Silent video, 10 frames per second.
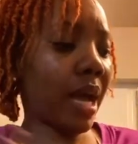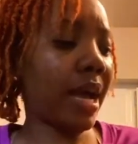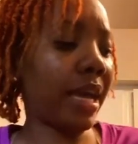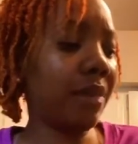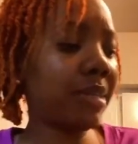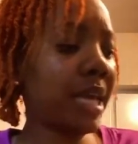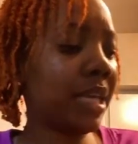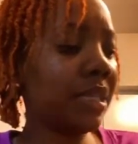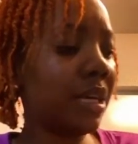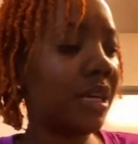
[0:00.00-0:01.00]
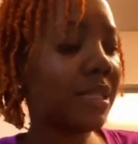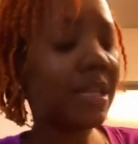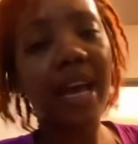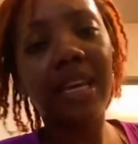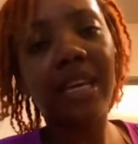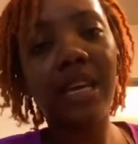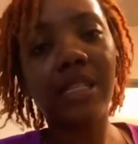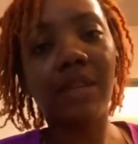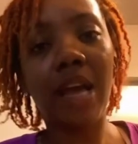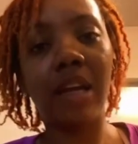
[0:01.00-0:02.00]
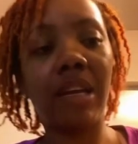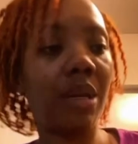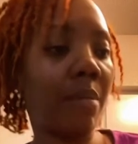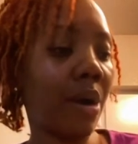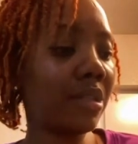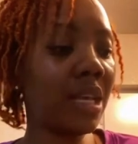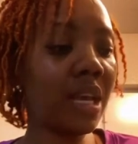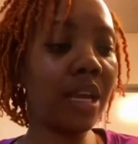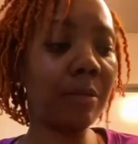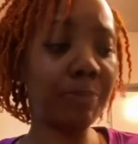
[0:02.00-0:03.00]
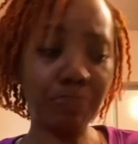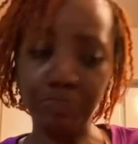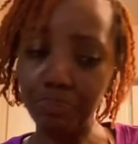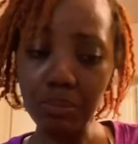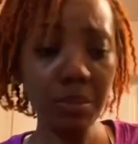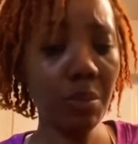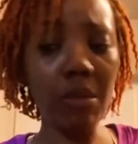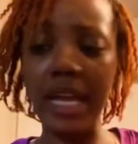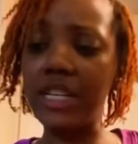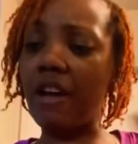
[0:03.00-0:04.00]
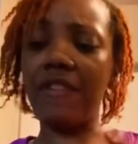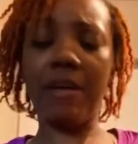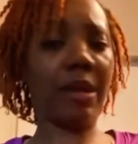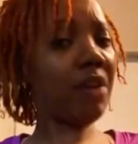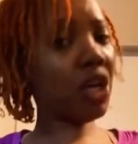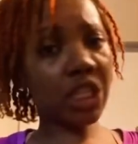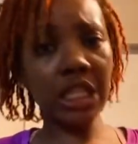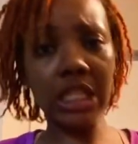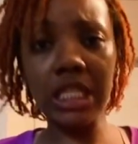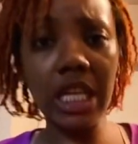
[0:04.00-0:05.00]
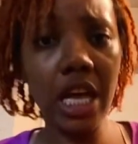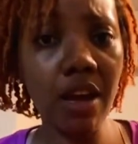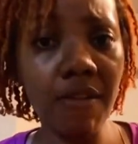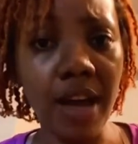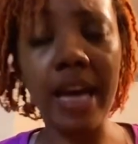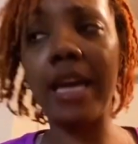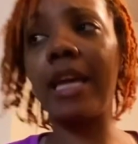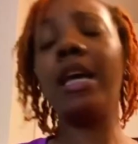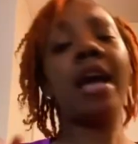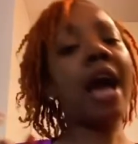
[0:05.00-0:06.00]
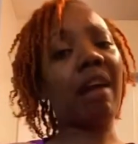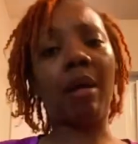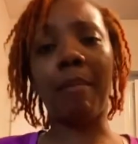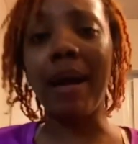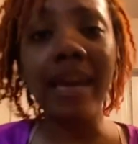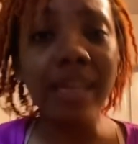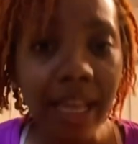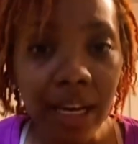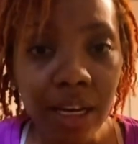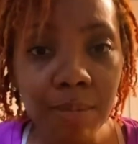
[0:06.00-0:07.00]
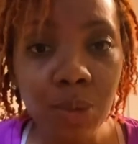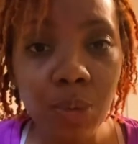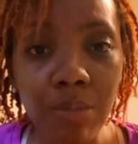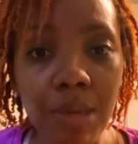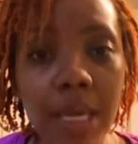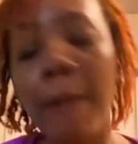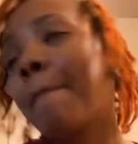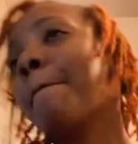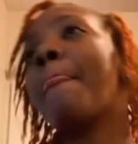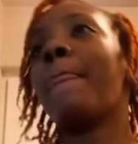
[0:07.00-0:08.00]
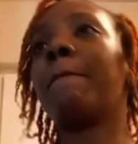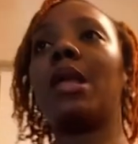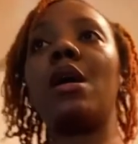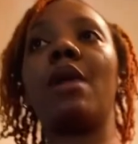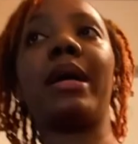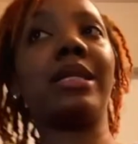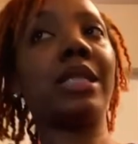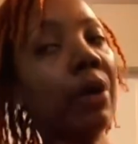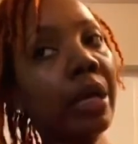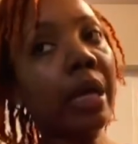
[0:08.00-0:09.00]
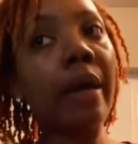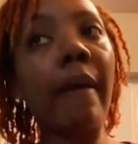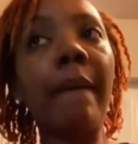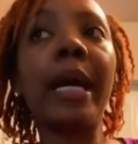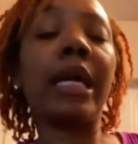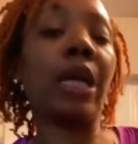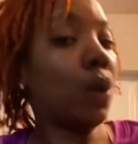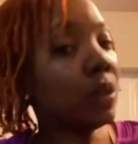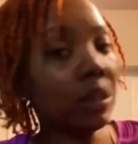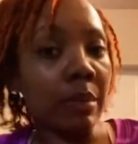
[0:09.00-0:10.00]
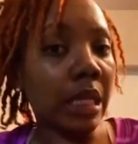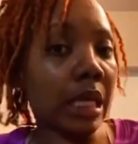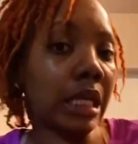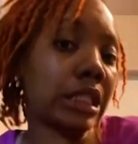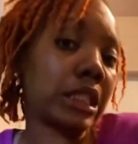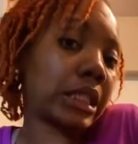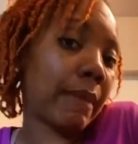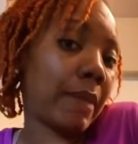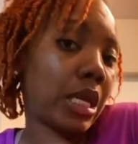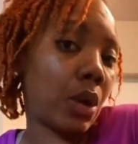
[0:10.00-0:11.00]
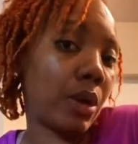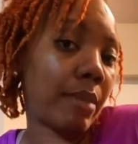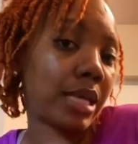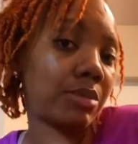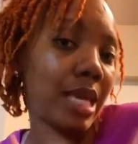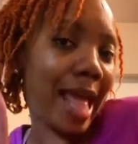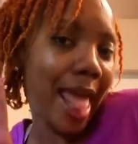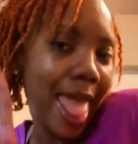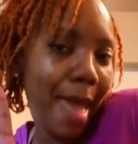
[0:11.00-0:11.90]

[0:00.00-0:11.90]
I am taking side gigs if y'all need me to bartend, like y'all family functions and stuff. I got my mic that comes with me. I can turn up, I can host some things. Just let me know, inbox me.